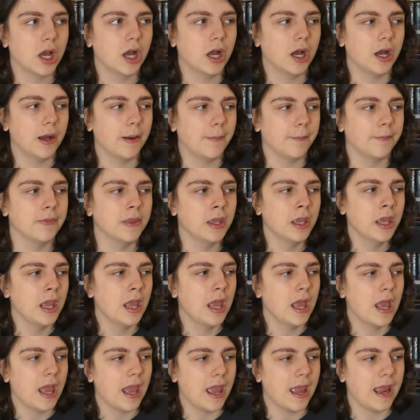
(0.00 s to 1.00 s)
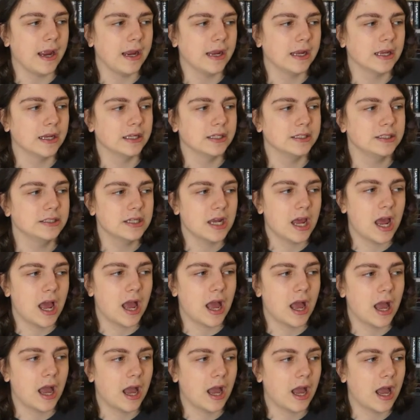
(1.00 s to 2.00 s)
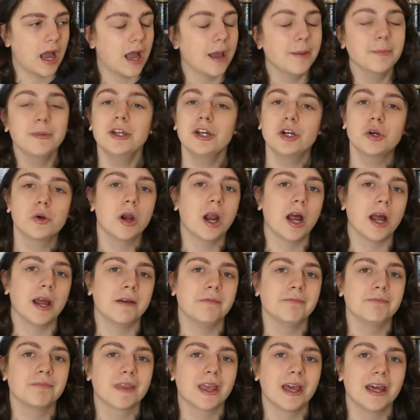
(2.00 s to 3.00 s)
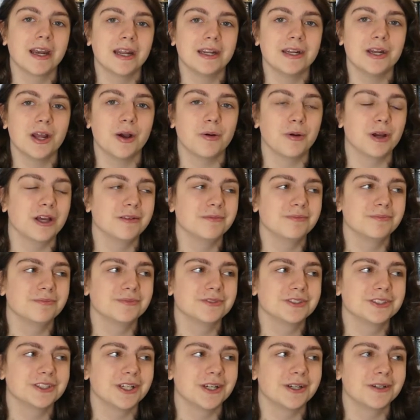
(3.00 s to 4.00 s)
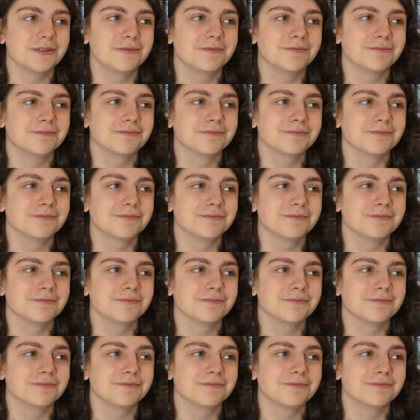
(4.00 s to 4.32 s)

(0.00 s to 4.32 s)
And I'm gonna cry, and I know it. So